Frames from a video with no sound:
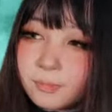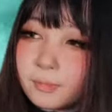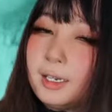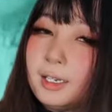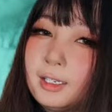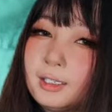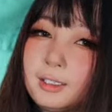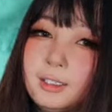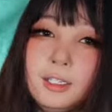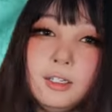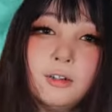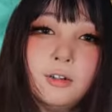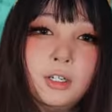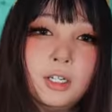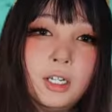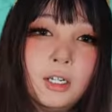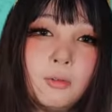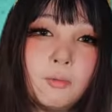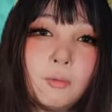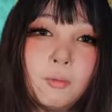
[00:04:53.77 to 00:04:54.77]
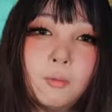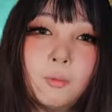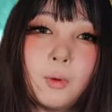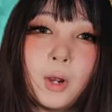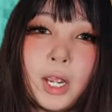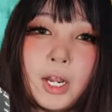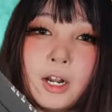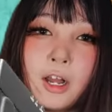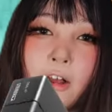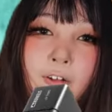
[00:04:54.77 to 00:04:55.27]
and it QD'd
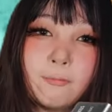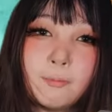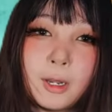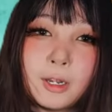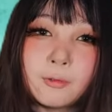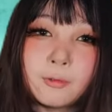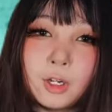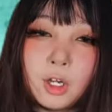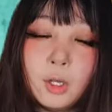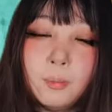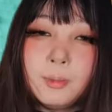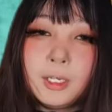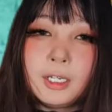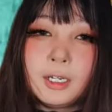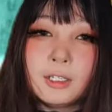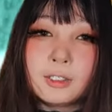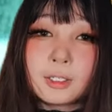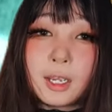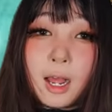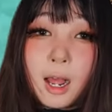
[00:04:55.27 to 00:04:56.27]
right off my rail because